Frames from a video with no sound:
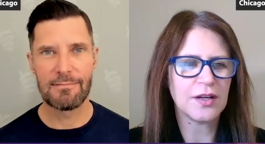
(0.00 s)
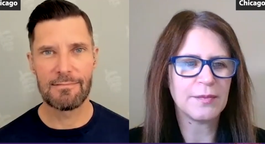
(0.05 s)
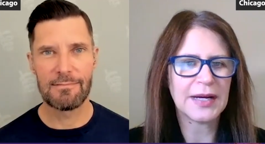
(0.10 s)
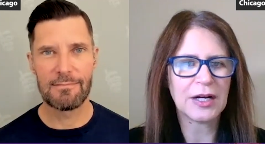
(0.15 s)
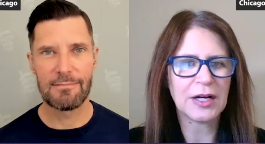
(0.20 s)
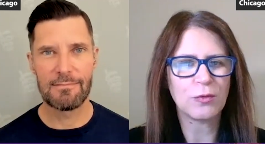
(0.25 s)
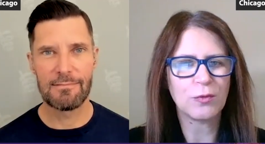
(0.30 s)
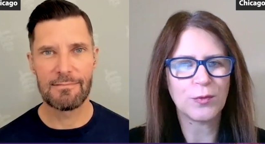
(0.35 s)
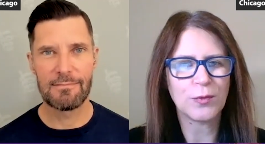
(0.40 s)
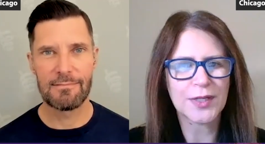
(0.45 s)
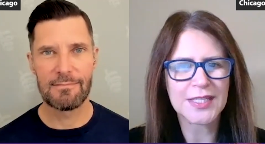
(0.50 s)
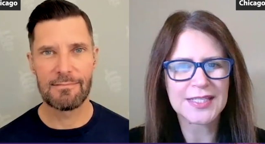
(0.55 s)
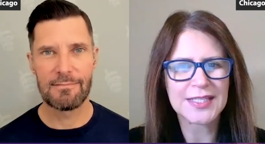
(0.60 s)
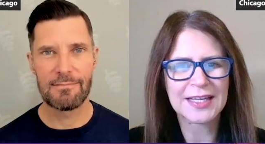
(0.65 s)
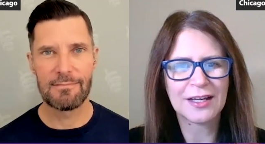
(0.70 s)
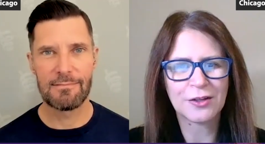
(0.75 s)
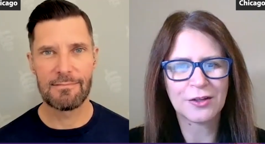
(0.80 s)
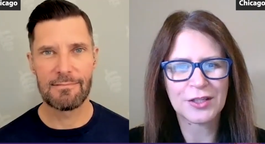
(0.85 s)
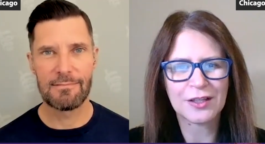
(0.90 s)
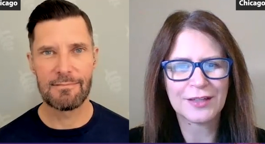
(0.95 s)
Speaker 1: about risk
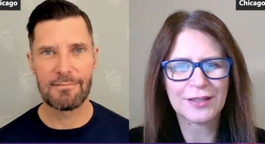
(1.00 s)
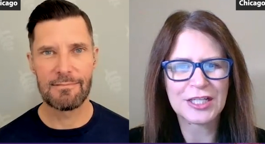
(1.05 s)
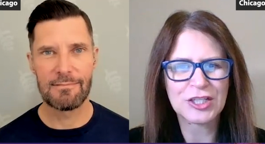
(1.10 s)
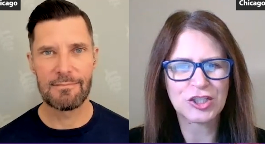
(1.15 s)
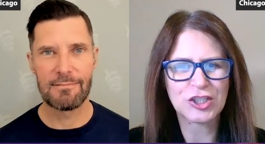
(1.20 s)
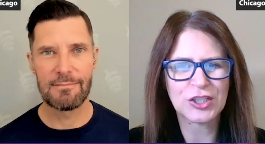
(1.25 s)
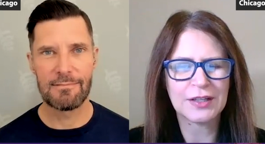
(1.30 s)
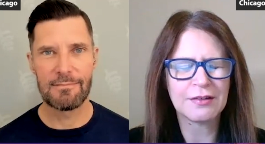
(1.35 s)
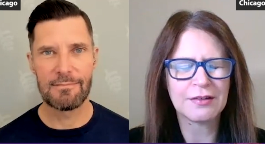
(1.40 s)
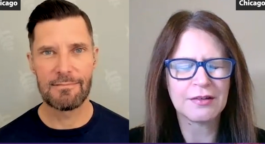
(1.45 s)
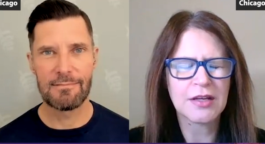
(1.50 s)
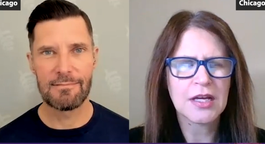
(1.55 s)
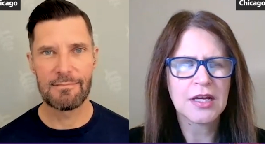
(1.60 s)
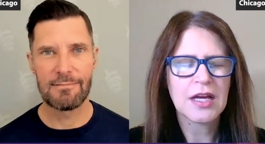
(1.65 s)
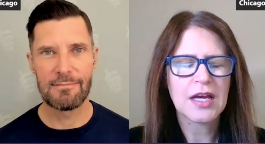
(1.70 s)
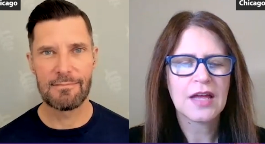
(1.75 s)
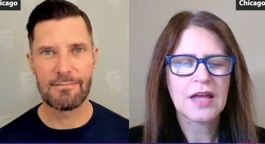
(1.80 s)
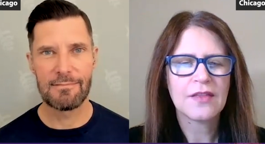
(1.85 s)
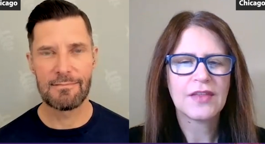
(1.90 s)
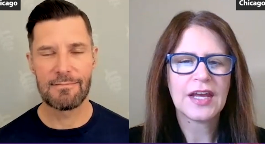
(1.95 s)
calculation
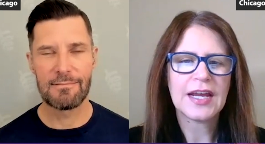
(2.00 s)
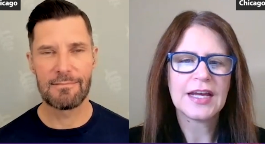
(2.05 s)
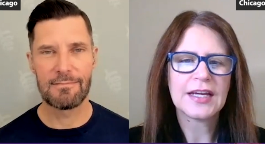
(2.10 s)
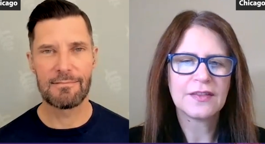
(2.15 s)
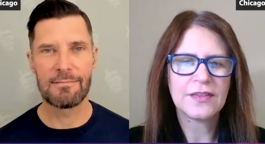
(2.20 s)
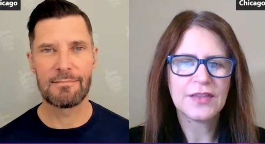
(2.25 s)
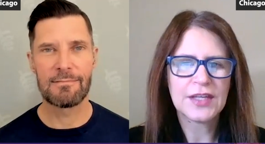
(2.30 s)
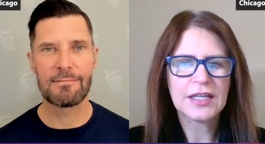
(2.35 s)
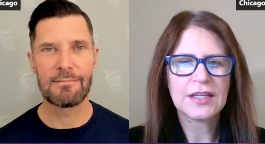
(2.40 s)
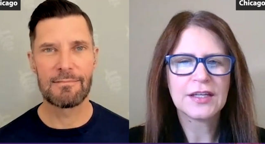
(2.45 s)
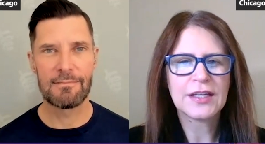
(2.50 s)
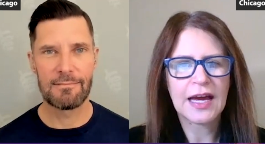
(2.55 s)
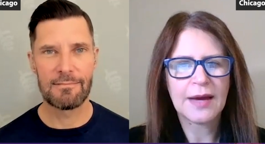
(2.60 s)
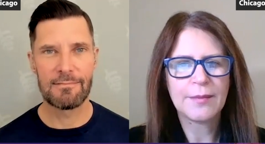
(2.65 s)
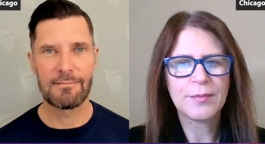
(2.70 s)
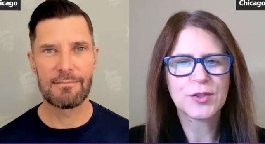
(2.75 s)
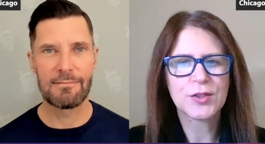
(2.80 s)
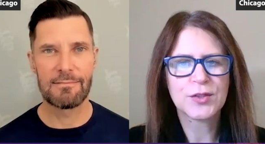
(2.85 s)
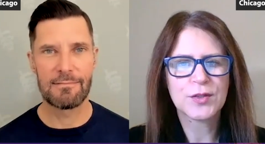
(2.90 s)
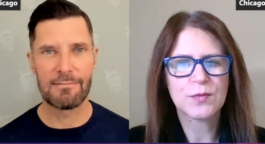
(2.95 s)
that I think
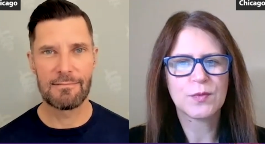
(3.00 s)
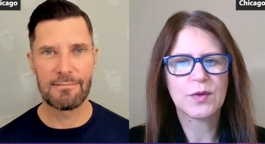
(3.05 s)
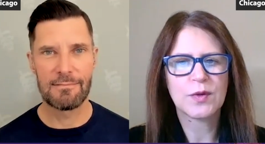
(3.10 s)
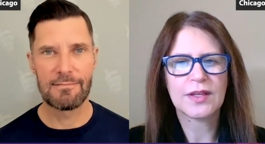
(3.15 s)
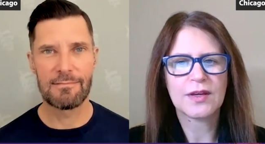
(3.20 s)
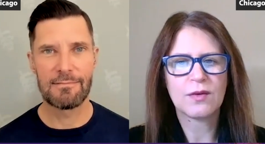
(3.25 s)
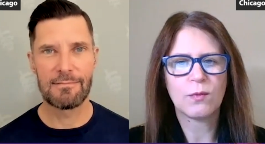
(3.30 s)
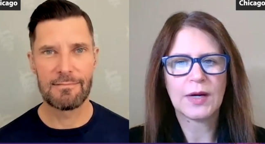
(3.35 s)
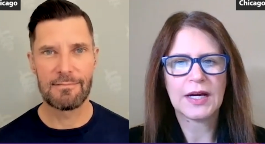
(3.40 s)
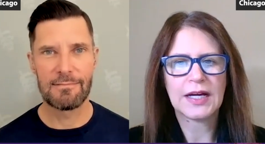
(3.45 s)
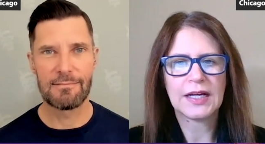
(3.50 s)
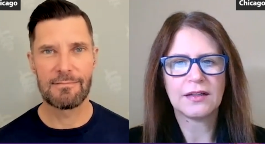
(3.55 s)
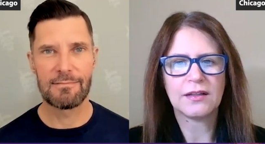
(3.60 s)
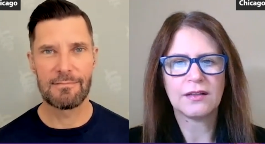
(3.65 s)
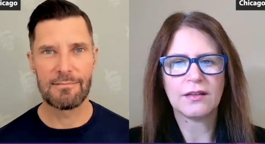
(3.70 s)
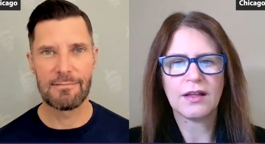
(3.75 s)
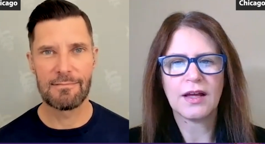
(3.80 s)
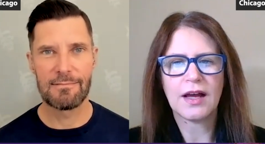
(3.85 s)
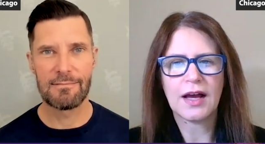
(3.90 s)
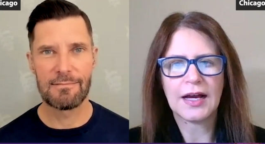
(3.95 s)
captures really
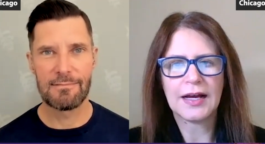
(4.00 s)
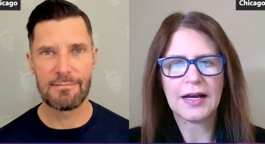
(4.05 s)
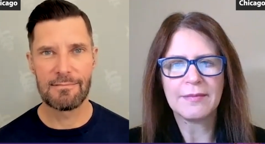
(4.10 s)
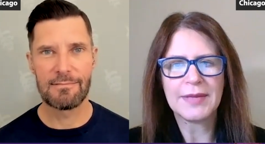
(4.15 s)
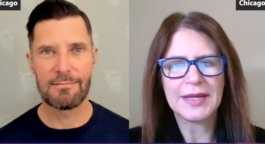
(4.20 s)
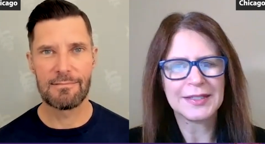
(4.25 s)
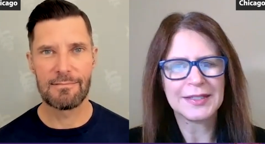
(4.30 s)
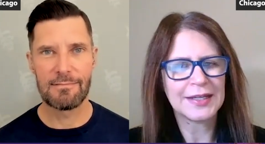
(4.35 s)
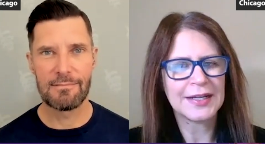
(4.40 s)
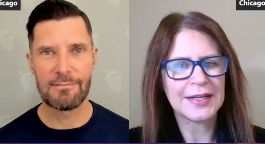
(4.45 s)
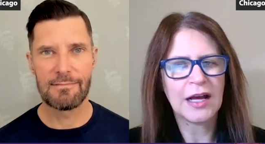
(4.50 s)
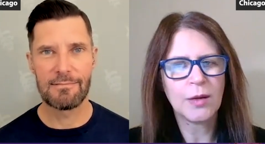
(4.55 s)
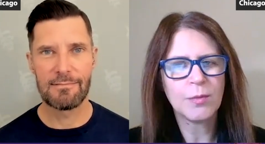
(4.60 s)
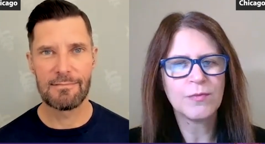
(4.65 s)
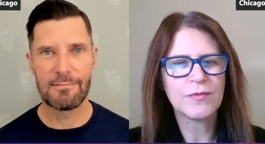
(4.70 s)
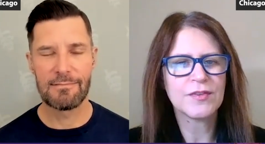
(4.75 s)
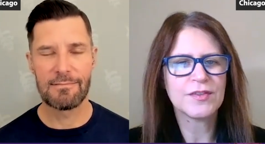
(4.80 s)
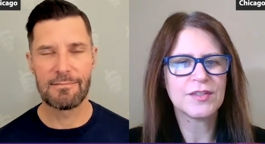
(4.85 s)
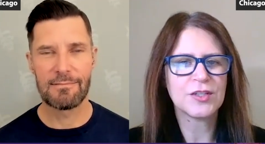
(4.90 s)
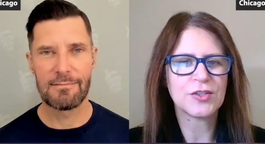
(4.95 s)
well um, and can
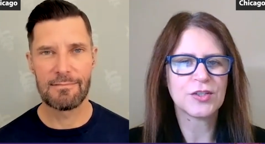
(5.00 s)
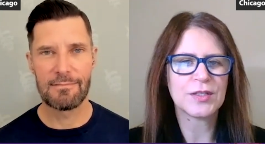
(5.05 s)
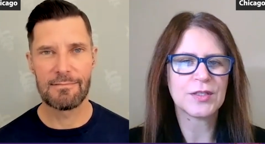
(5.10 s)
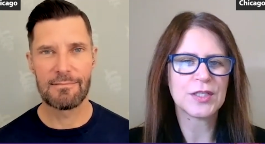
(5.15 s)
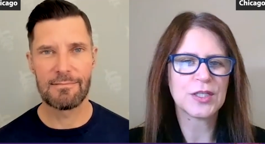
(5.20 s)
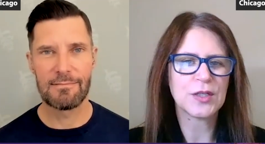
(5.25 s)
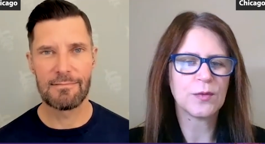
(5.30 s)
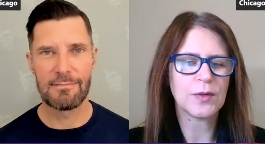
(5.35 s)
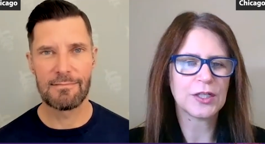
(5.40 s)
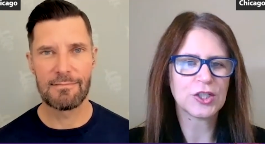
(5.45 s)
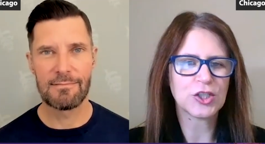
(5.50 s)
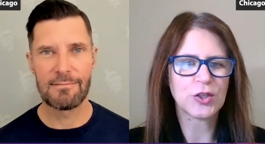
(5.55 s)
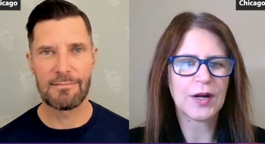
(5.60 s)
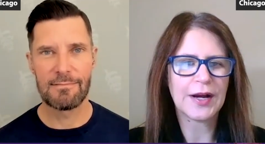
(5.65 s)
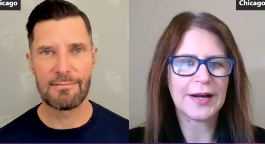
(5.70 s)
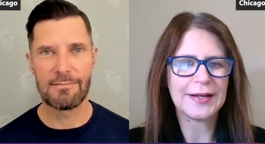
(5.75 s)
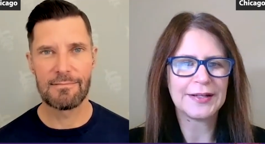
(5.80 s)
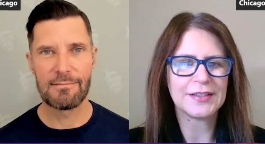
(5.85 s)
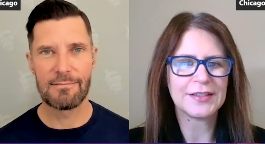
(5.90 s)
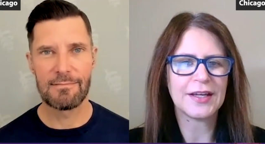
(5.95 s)
help physicians who are
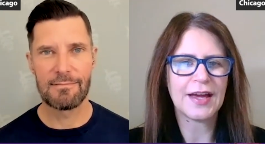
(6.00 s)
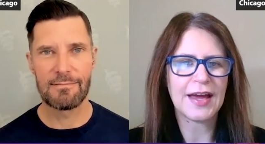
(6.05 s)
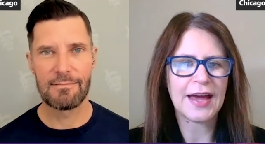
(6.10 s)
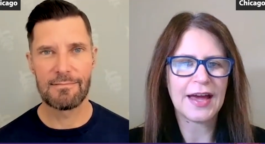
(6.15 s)
trying to